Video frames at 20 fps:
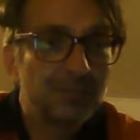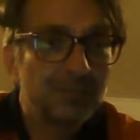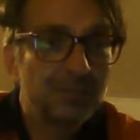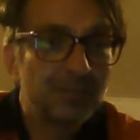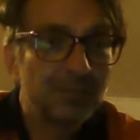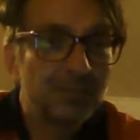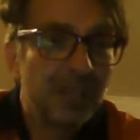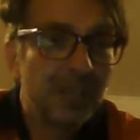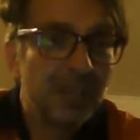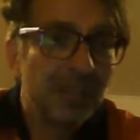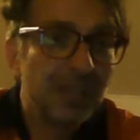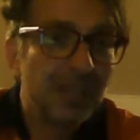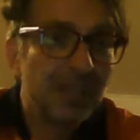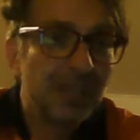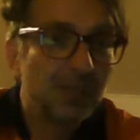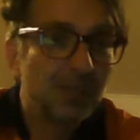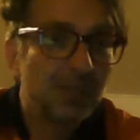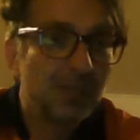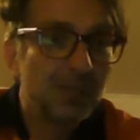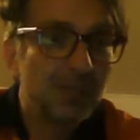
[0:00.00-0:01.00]
yeah,
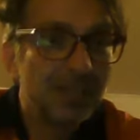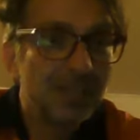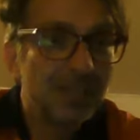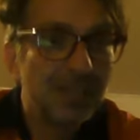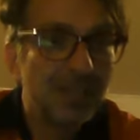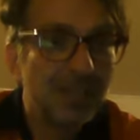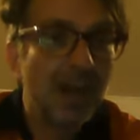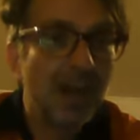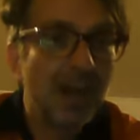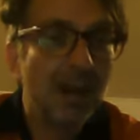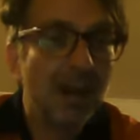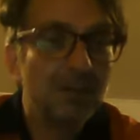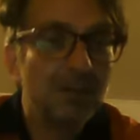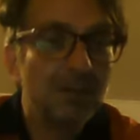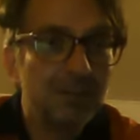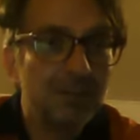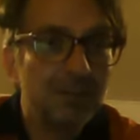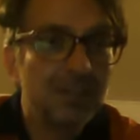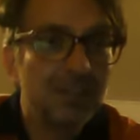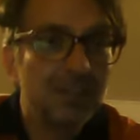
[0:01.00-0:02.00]
maybe staff
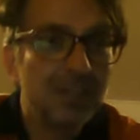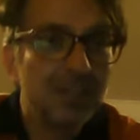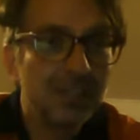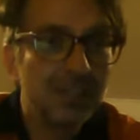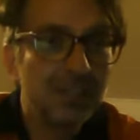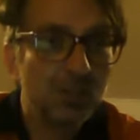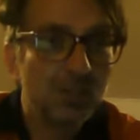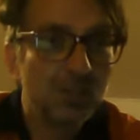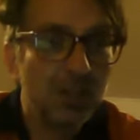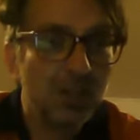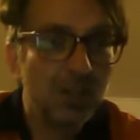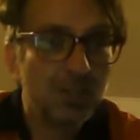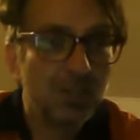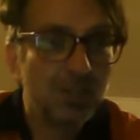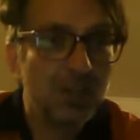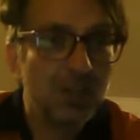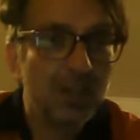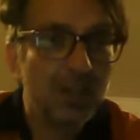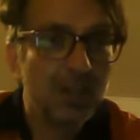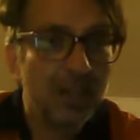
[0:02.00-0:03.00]
and
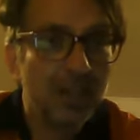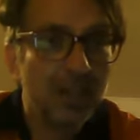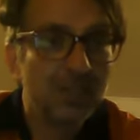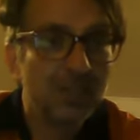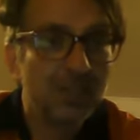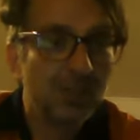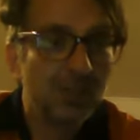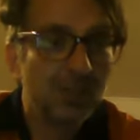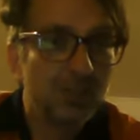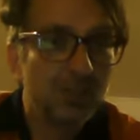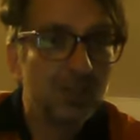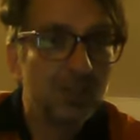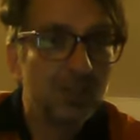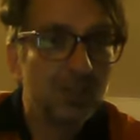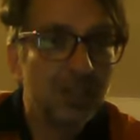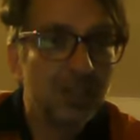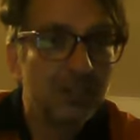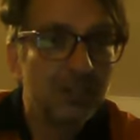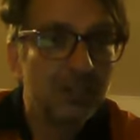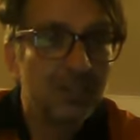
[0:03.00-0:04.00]
situation like that. So
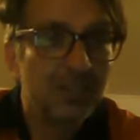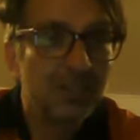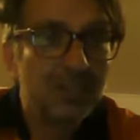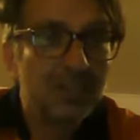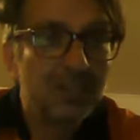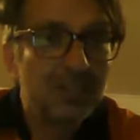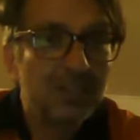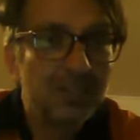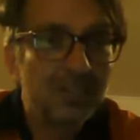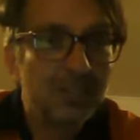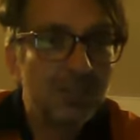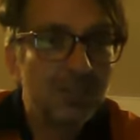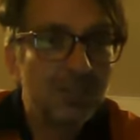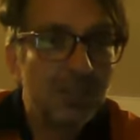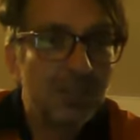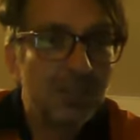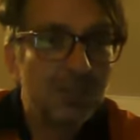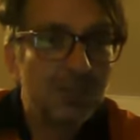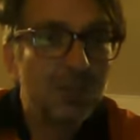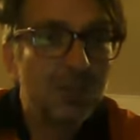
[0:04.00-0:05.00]
we can
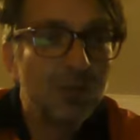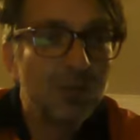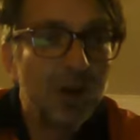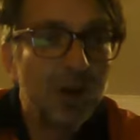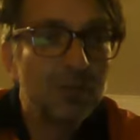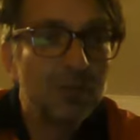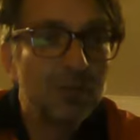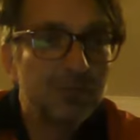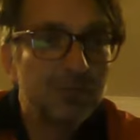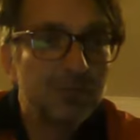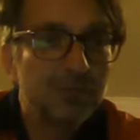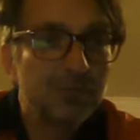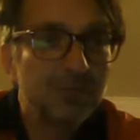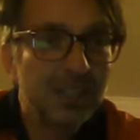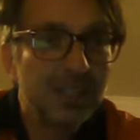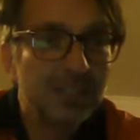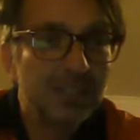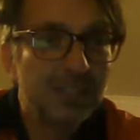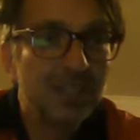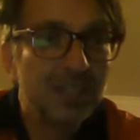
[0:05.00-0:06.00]
suggest the right
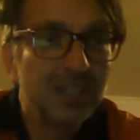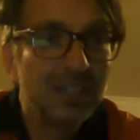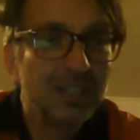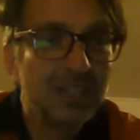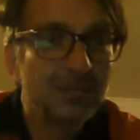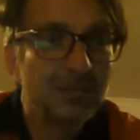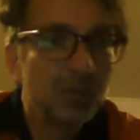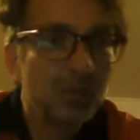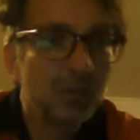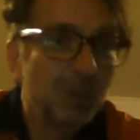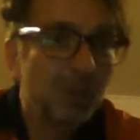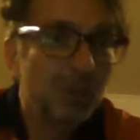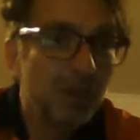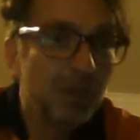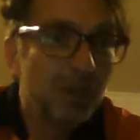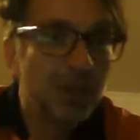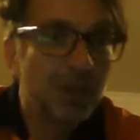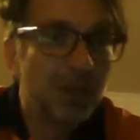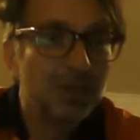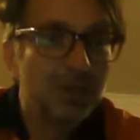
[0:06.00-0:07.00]
entity, which may
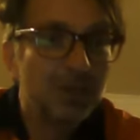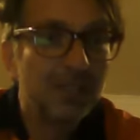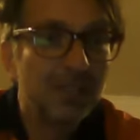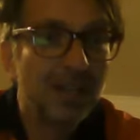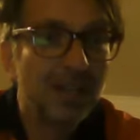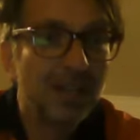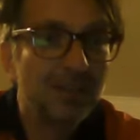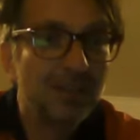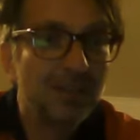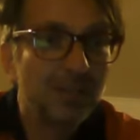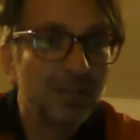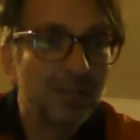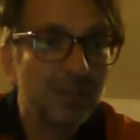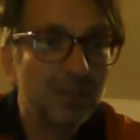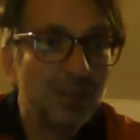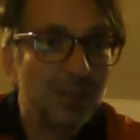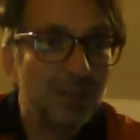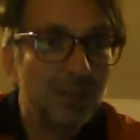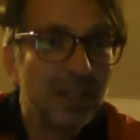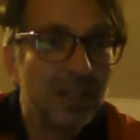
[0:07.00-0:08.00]
be able to save you
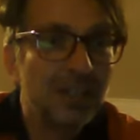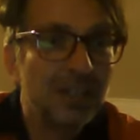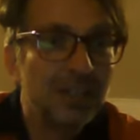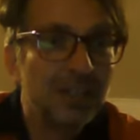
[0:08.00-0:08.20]
some money